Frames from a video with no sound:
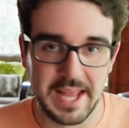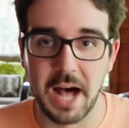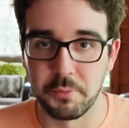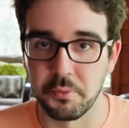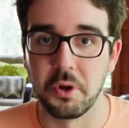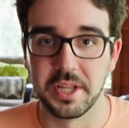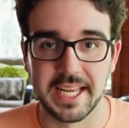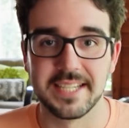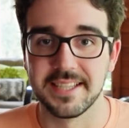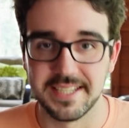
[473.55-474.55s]
Almirola
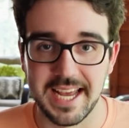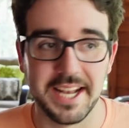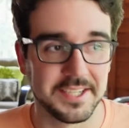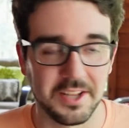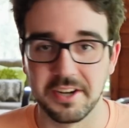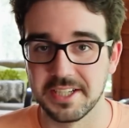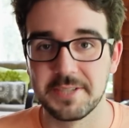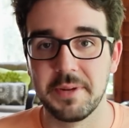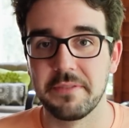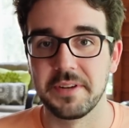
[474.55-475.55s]
gets the 10 as long as
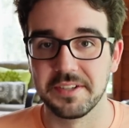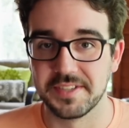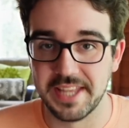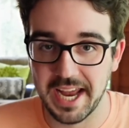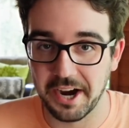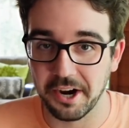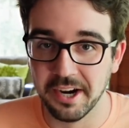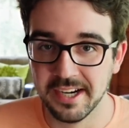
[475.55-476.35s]
Smithfield's there.